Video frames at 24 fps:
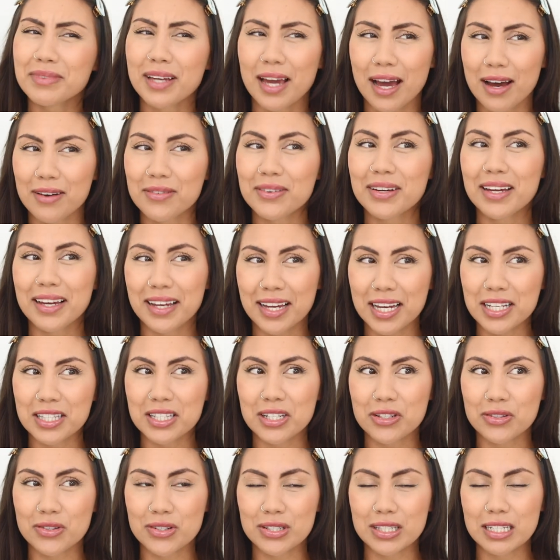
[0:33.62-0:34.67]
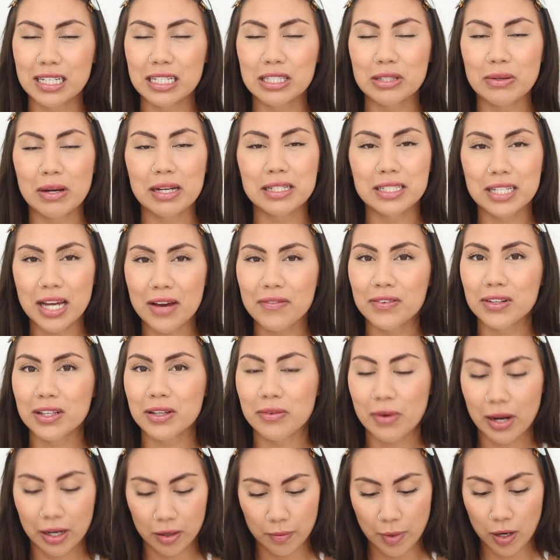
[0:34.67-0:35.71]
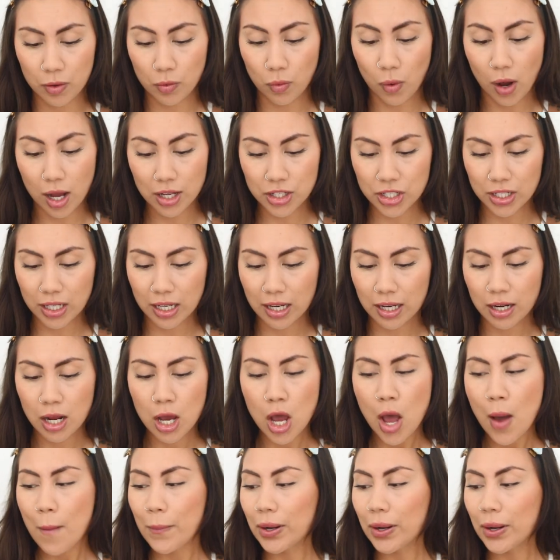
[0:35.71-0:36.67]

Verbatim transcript: yeah, it gets interesting. So I definitely recommend watching it.